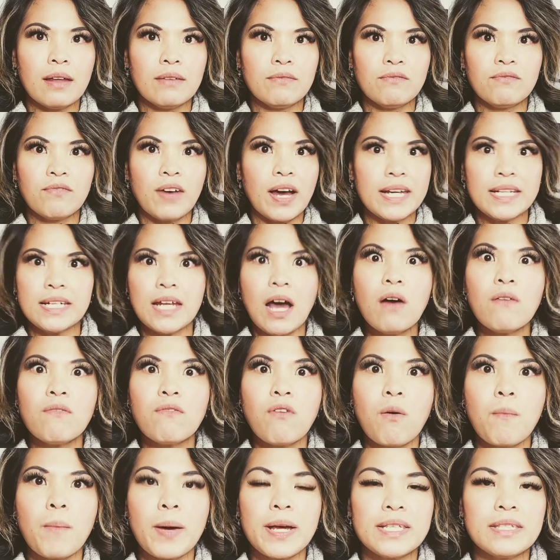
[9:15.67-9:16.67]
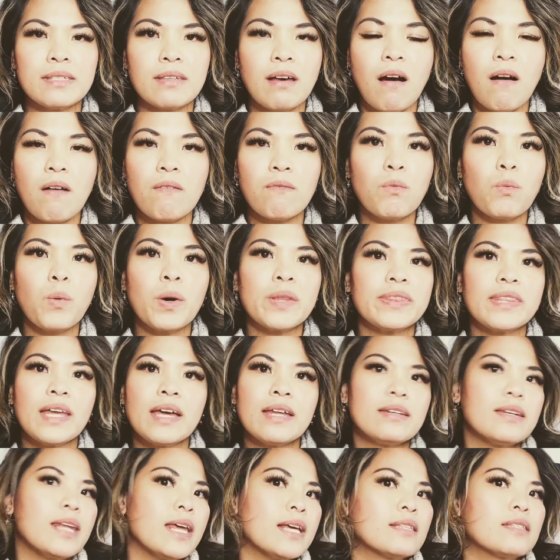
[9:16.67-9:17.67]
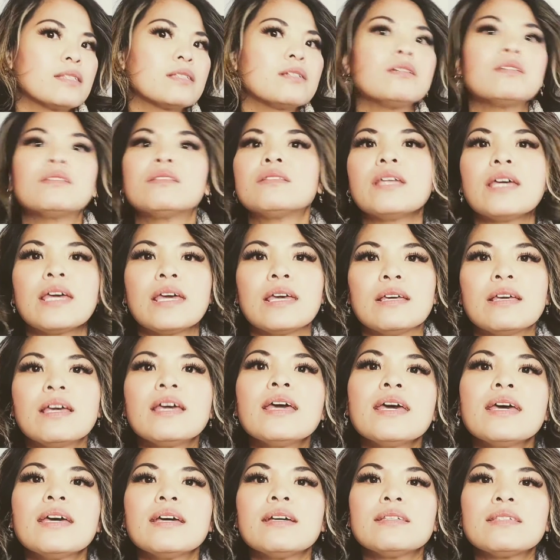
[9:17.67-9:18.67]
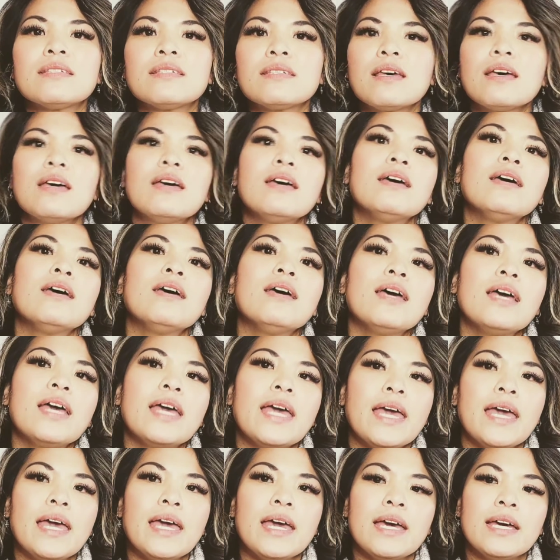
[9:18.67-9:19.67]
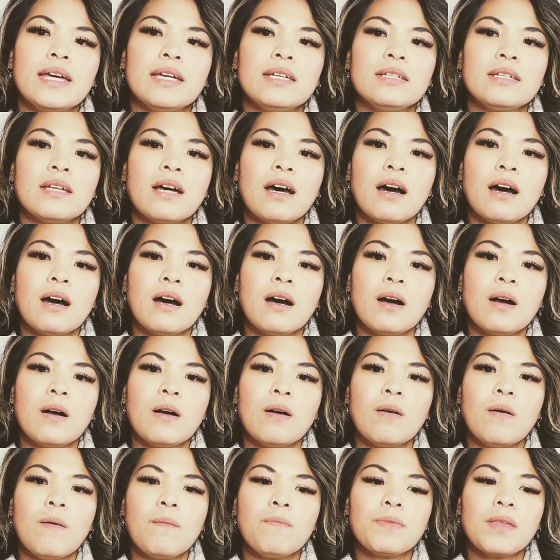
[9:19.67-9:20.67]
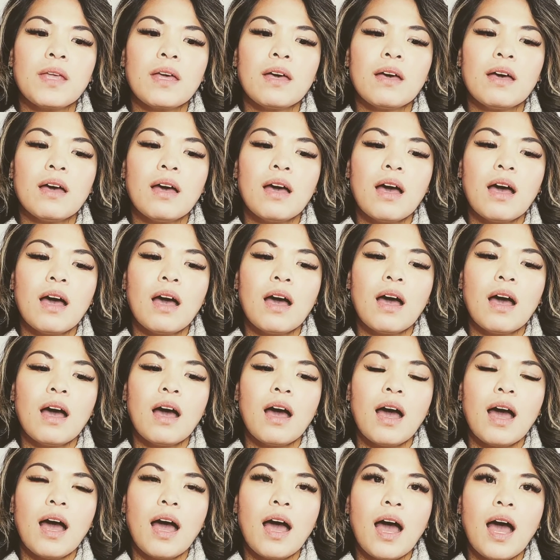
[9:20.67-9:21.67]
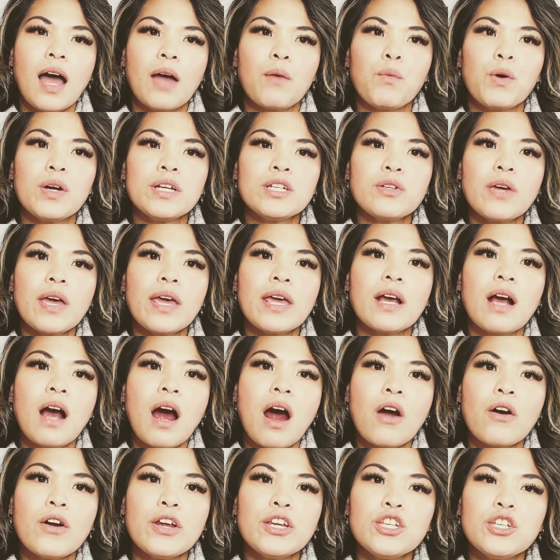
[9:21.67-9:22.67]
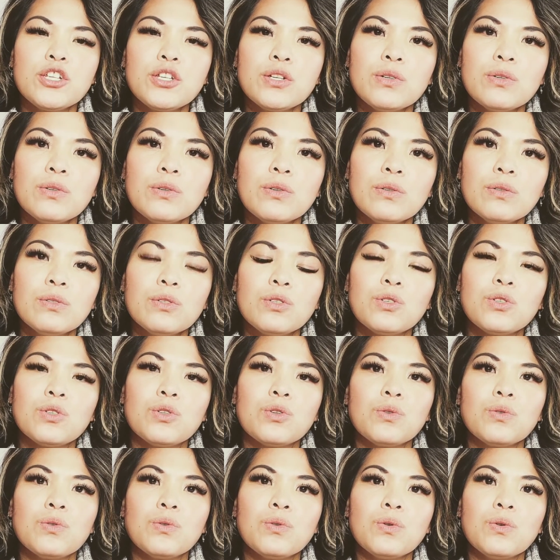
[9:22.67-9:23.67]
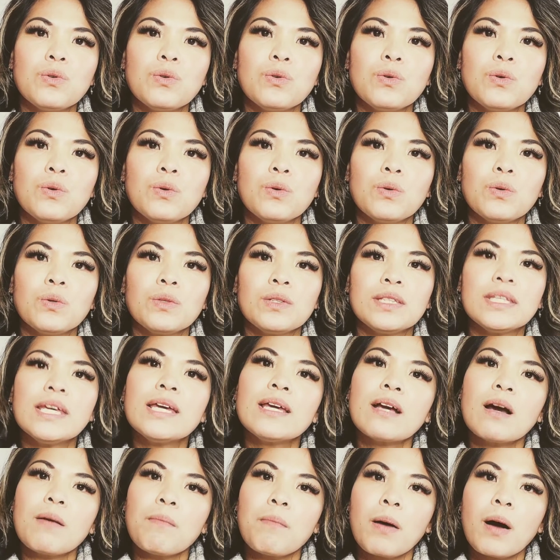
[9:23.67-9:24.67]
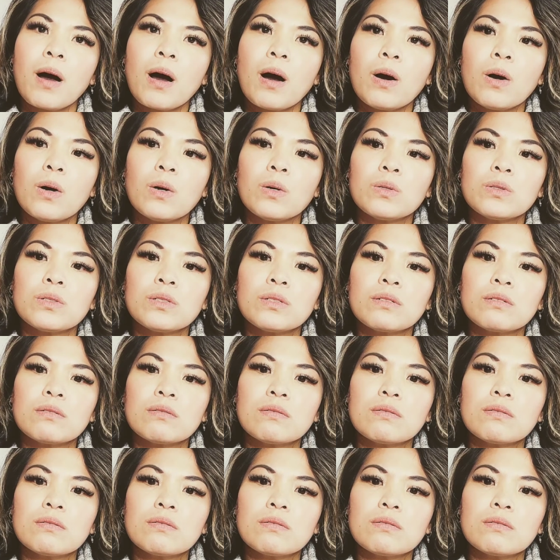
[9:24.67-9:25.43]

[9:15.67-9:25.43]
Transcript: find out for myself what that next good thing is. And I want to encourage you to think about